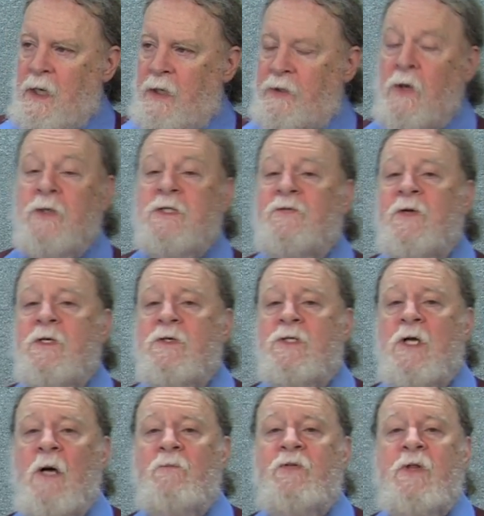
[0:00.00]
Those figures
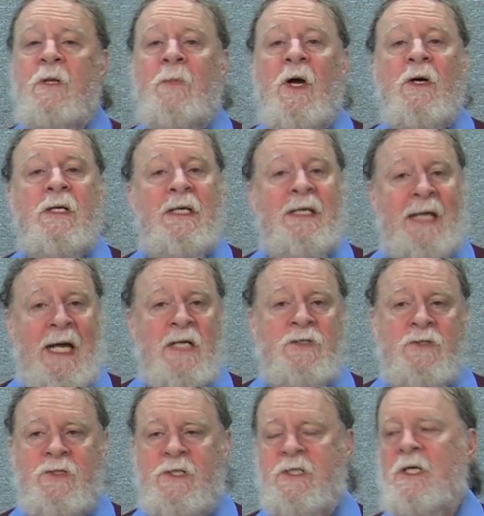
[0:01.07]
come from the American
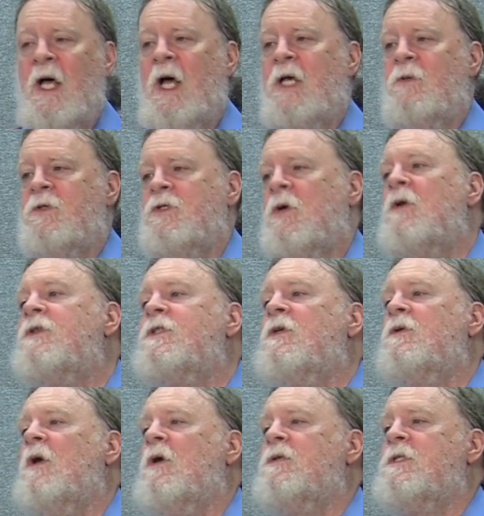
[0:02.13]
Cancer Society, which also
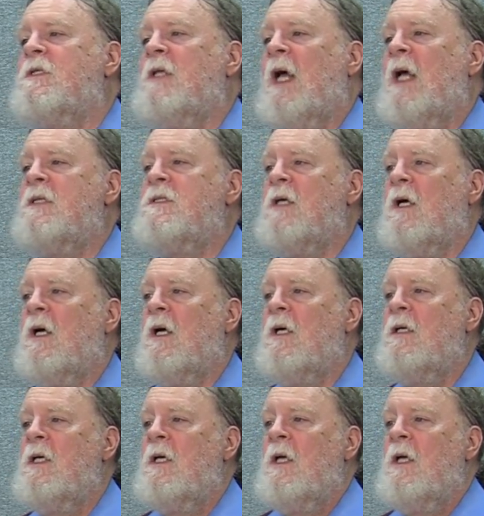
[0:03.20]
notes that uh,